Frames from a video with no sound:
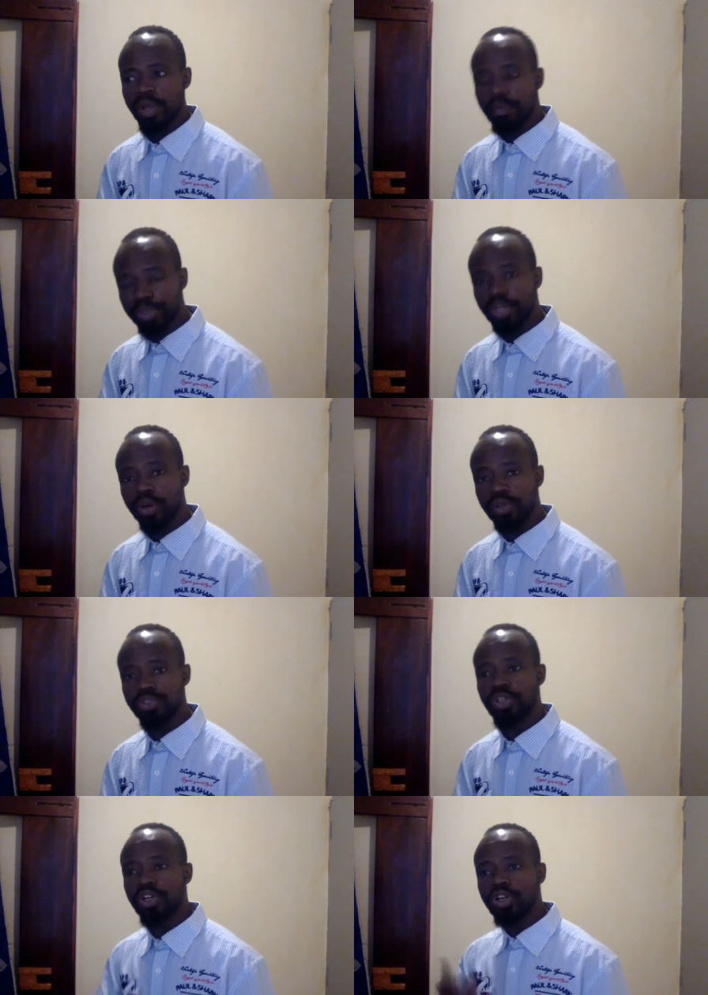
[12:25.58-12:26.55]

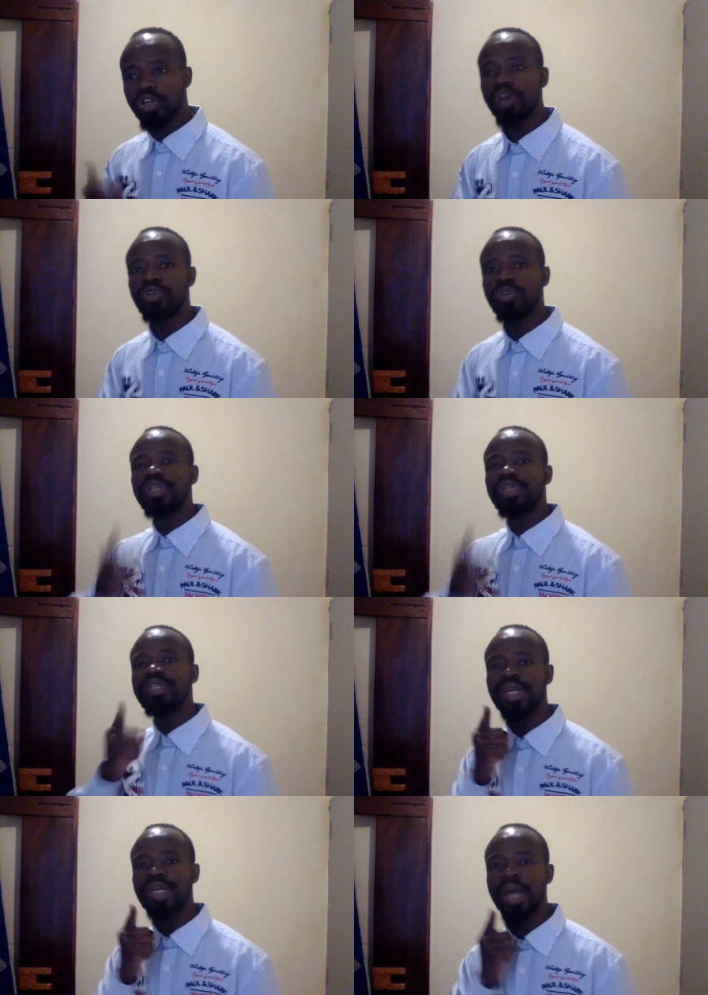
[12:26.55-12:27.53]
Because God is
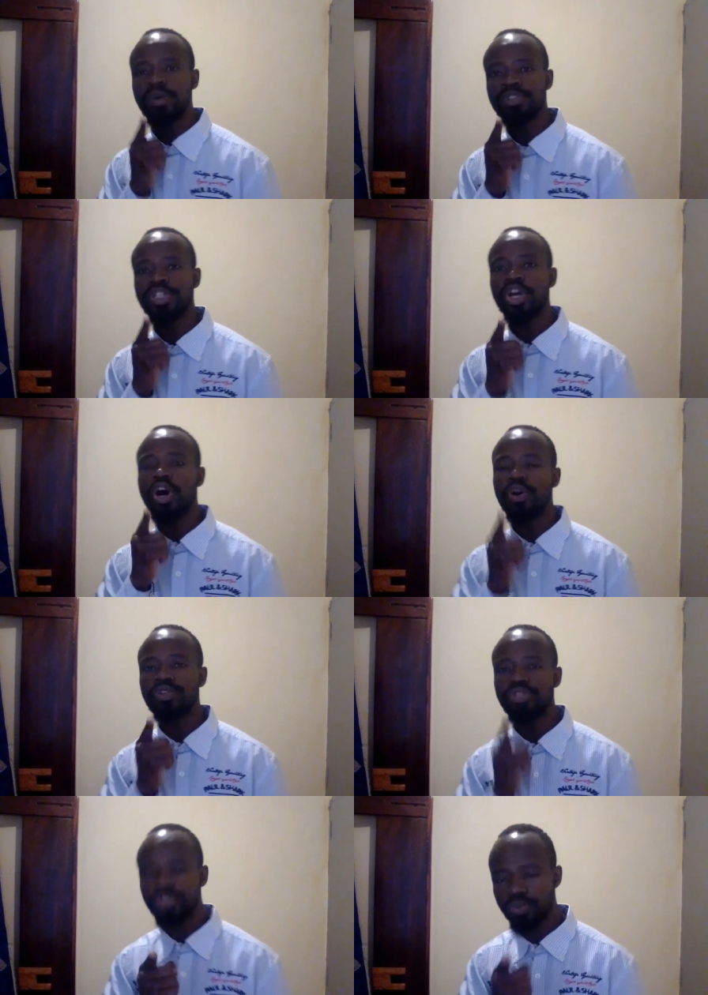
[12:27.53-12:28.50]
counting on
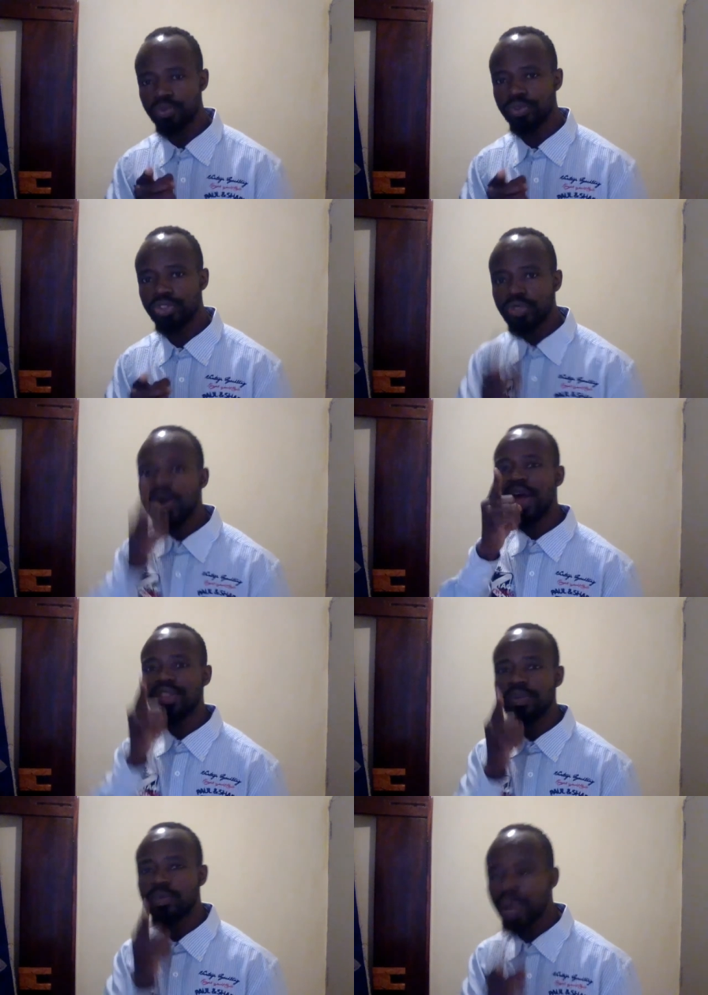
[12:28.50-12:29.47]
you. You are
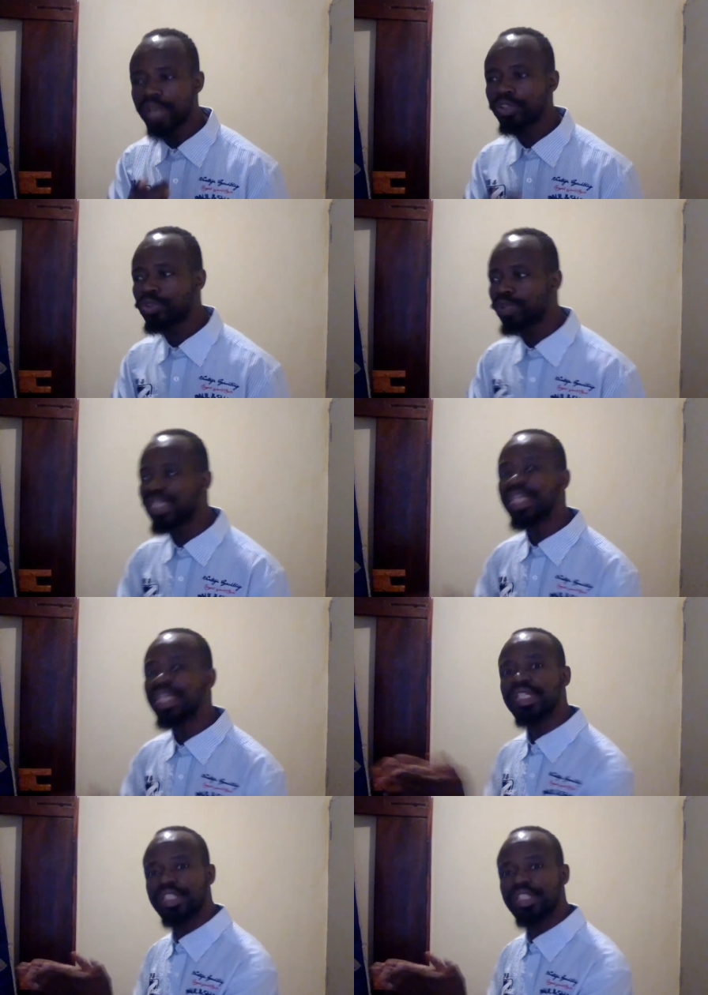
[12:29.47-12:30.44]
the one to
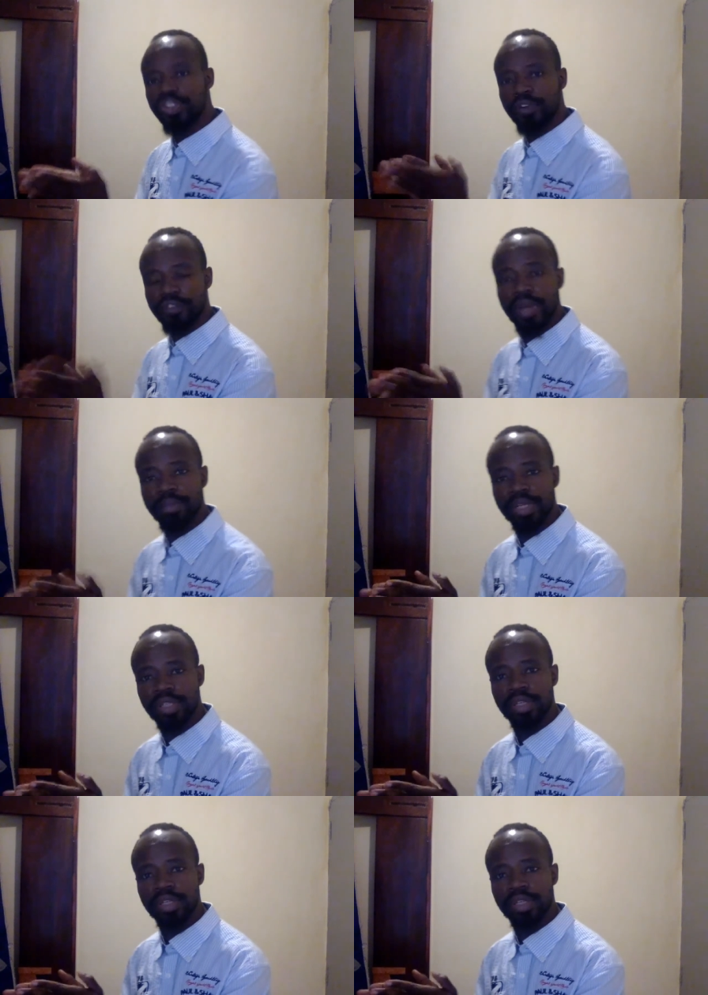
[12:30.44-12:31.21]
lead your family.